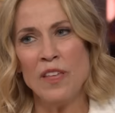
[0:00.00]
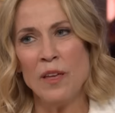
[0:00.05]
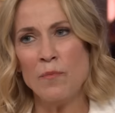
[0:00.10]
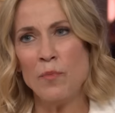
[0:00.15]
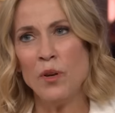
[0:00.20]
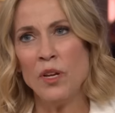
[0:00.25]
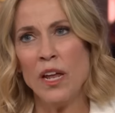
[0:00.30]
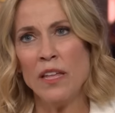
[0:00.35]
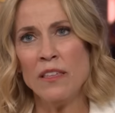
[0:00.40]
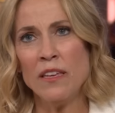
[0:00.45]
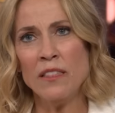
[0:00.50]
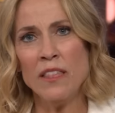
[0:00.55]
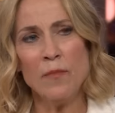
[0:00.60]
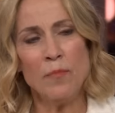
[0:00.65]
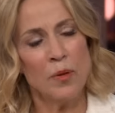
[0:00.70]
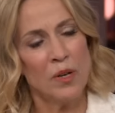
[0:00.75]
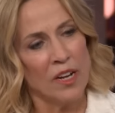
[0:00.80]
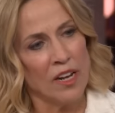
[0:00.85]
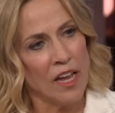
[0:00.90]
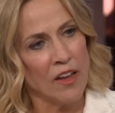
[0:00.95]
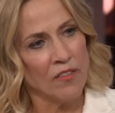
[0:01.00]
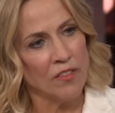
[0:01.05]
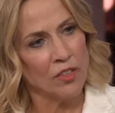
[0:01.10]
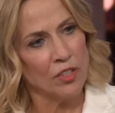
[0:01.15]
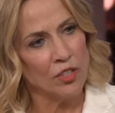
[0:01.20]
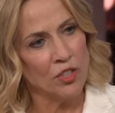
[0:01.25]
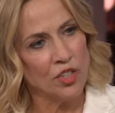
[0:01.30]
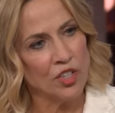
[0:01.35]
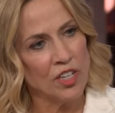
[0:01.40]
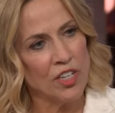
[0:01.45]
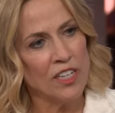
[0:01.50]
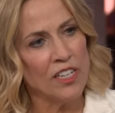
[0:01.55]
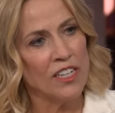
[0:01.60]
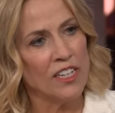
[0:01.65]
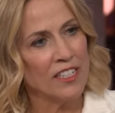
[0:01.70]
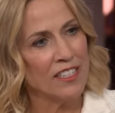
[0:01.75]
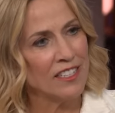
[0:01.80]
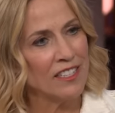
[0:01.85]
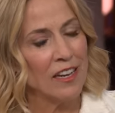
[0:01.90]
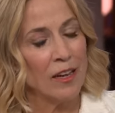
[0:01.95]
they put, I think they put out Evolution and
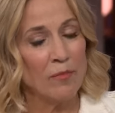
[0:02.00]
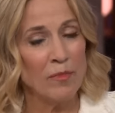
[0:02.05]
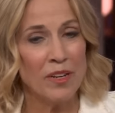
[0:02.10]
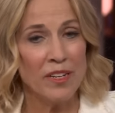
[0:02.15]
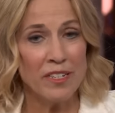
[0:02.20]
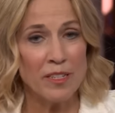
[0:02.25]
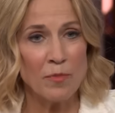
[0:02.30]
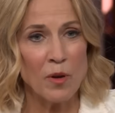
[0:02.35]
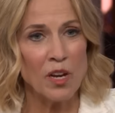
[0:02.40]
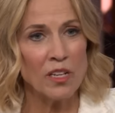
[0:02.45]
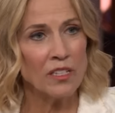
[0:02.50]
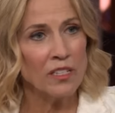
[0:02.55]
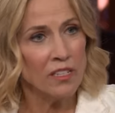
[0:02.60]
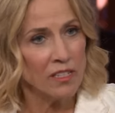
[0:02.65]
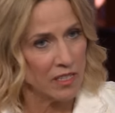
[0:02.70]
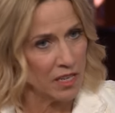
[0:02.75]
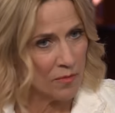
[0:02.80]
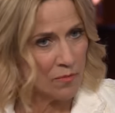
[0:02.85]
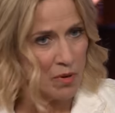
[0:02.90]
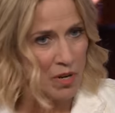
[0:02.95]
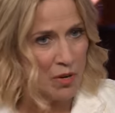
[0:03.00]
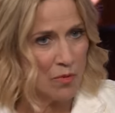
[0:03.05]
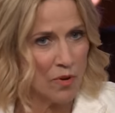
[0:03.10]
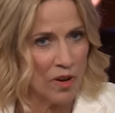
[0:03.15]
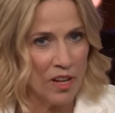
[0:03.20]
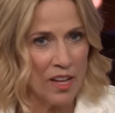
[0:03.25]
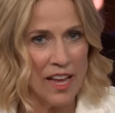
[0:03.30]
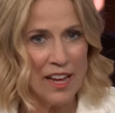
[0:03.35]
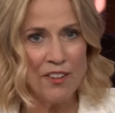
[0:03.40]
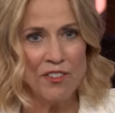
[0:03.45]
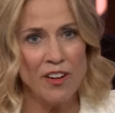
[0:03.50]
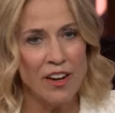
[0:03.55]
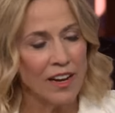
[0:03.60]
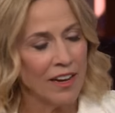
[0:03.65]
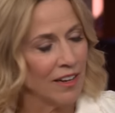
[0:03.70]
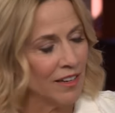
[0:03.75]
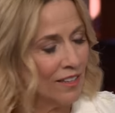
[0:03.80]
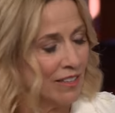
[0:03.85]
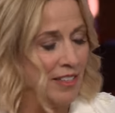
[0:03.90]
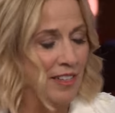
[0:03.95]
it's, I mean, surprisingly, it's done pretty well. I don't know
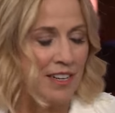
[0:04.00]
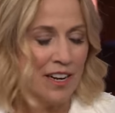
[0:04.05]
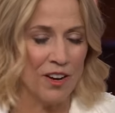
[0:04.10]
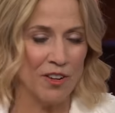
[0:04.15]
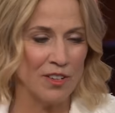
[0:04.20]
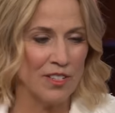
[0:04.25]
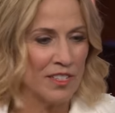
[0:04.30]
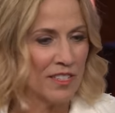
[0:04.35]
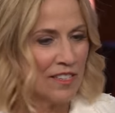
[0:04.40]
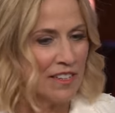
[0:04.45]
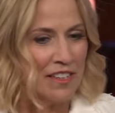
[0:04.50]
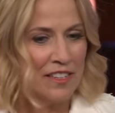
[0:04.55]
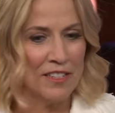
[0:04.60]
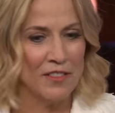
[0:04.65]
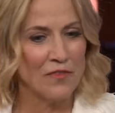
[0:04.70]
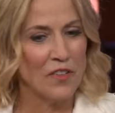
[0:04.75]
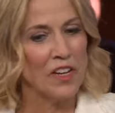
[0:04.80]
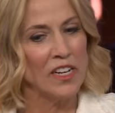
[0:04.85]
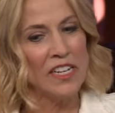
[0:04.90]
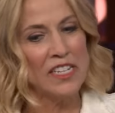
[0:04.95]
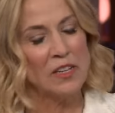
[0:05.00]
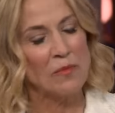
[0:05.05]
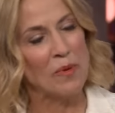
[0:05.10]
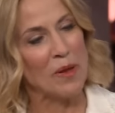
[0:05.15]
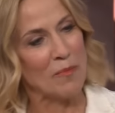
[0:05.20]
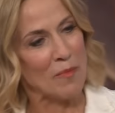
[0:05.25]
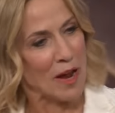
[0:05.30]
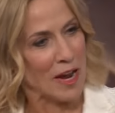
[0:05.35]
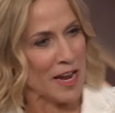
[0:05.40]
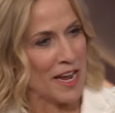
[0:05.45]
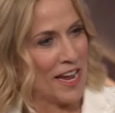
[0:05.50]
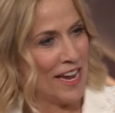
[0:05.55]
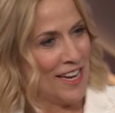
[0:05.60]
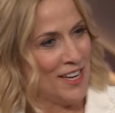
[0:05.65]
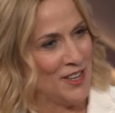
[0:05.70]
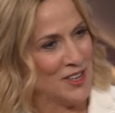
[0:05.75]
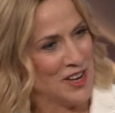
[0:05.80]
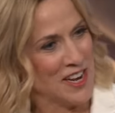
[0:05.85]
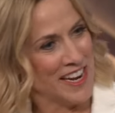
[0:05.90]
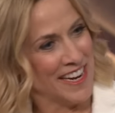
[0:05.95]
how, you know, it's it's funny to be my
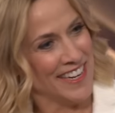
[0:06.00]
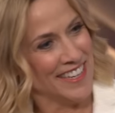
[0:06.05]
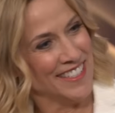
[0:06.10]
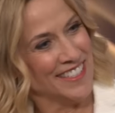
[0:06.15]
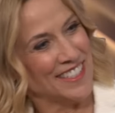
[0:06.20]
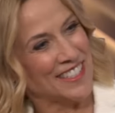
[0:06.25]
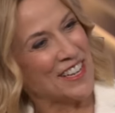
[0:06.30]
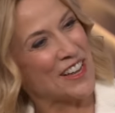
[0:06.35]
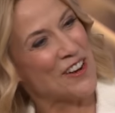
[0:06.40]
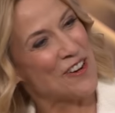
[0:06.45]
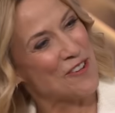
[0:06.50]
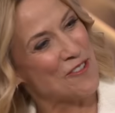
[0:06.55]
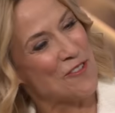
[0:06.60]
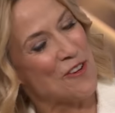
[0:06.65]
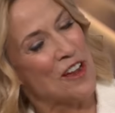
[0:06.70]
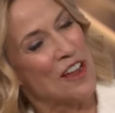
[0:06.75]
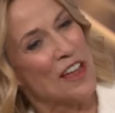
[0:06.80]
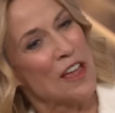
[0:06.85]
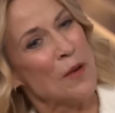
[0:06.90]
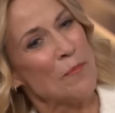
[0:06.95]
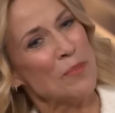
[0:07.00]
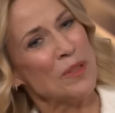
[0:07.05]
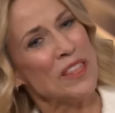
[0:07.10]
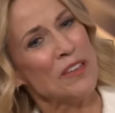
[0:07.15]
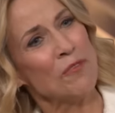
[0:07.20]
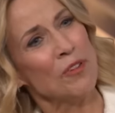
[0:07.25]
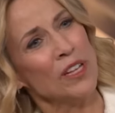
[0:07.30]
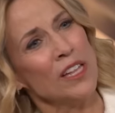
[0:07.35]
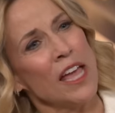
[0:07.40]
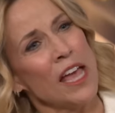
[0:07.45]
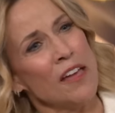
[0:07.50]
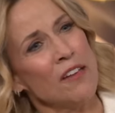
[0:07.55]
age now, so, but they really,